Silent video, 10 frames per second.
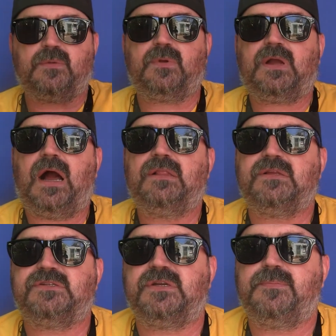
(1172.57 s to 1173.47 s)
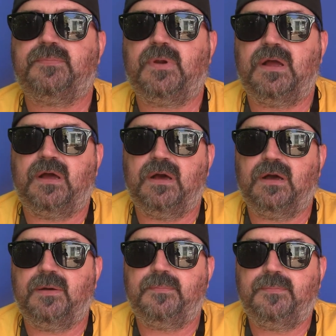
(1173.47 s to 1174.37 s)
the recology pro
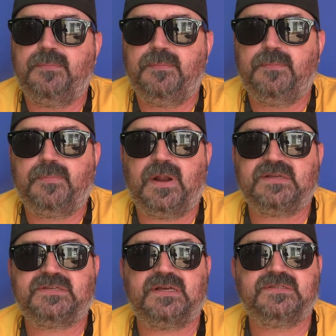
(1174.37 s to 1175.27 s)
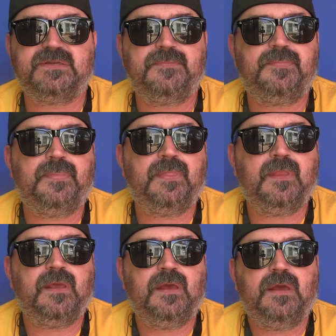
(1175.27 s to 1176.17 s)
uh, process.
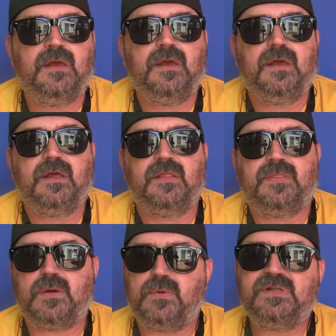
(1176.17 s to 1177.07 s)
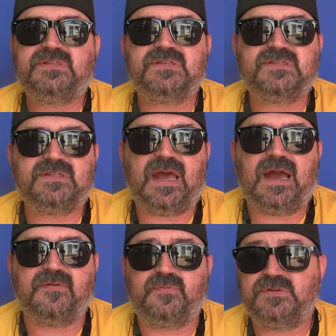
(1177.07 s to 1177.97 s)
They went to
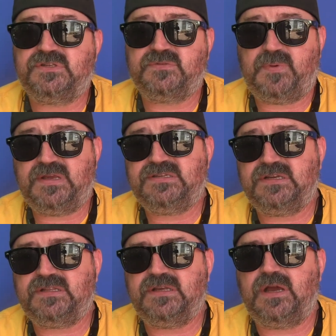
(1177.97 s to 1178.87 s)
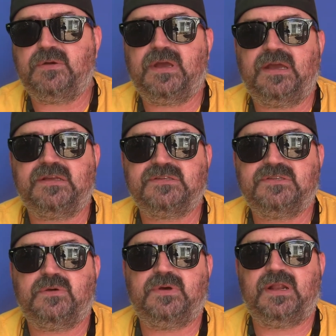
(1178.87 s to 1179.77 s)
staff, which is basically okay,
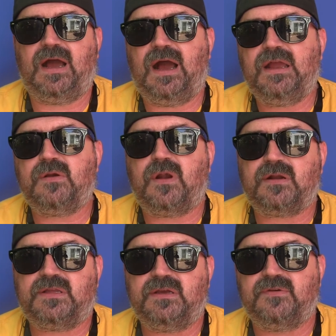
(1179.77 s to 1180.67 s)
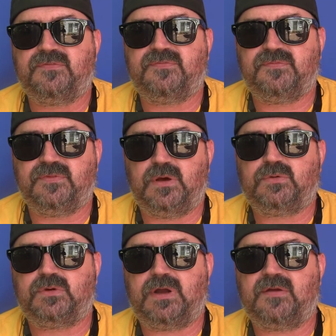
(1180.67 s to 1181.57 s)
so in a hierarchy of
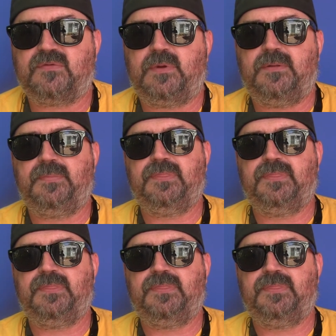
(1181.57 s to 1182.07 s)
local government,